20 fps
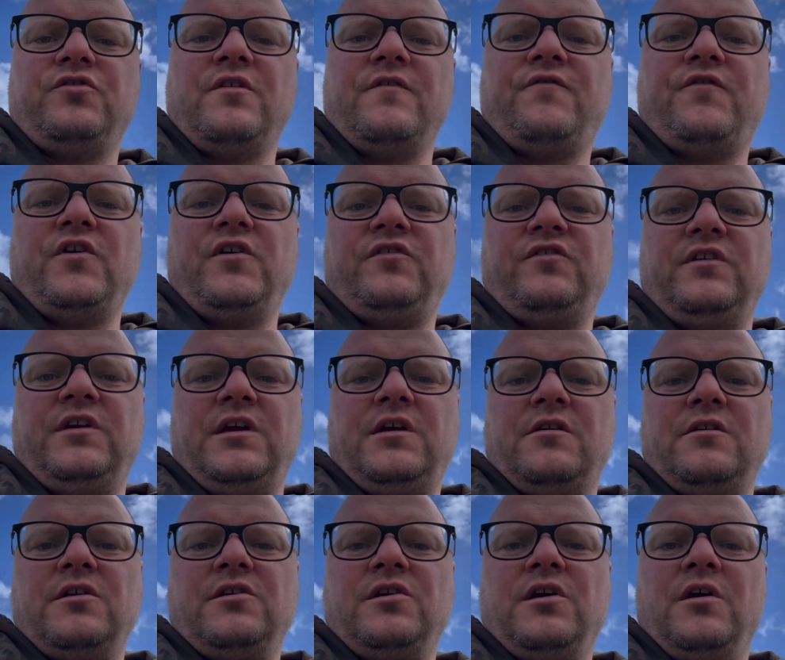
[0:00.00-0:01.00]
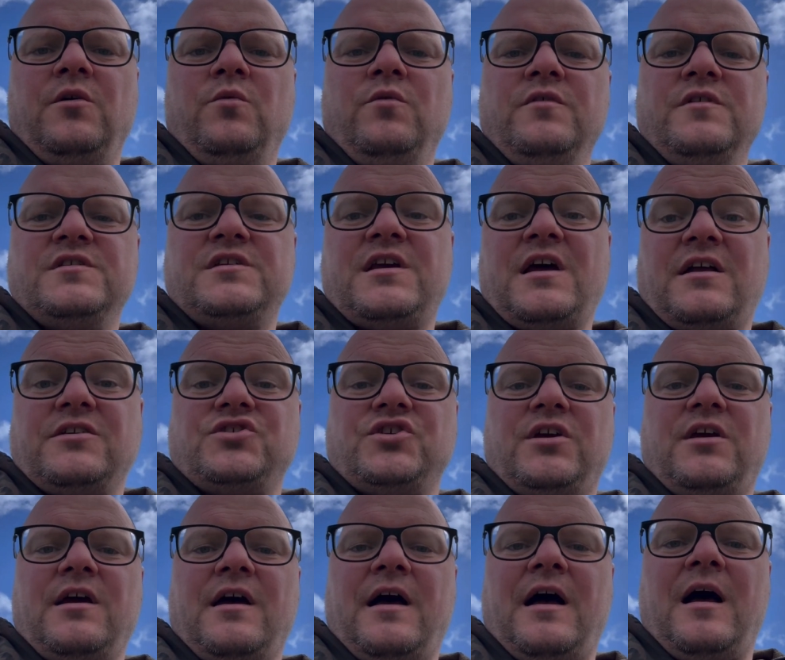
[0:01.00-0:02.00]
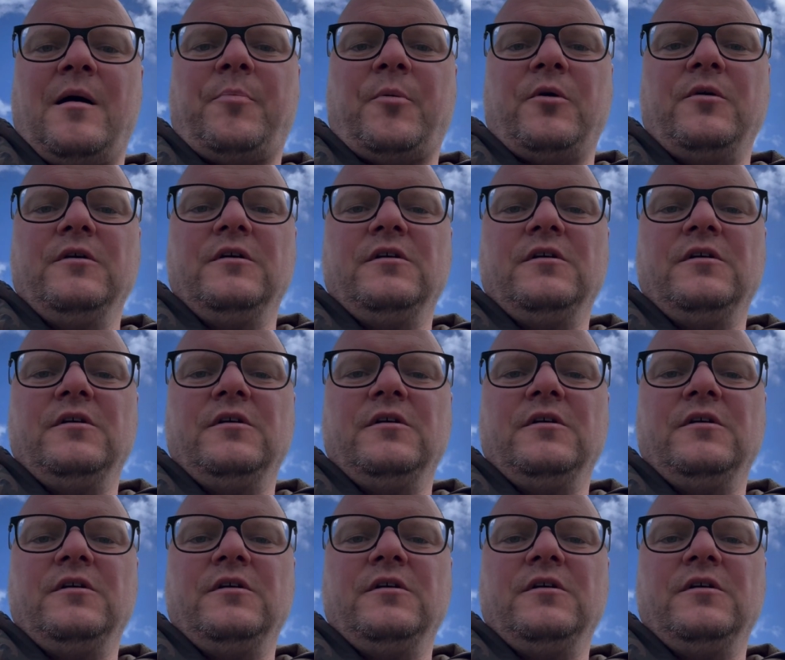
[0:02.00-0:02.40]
the first thing you got to do is catch a carp.